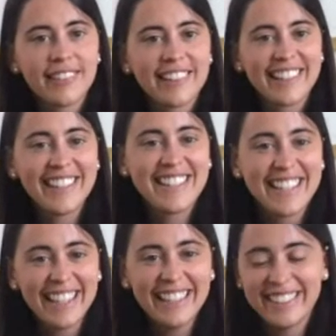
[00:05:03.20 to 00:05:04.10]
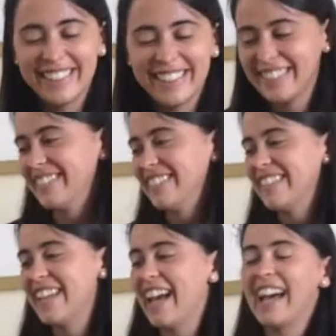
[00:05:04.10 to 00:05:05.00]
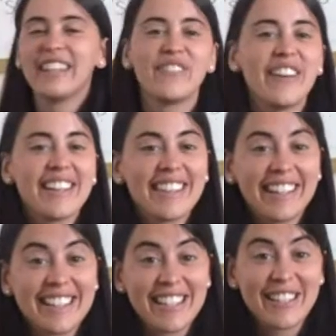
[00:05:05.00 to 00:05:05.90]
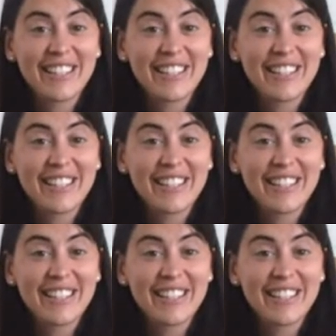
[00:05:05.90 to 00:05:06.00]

Can you see? And the fun thing to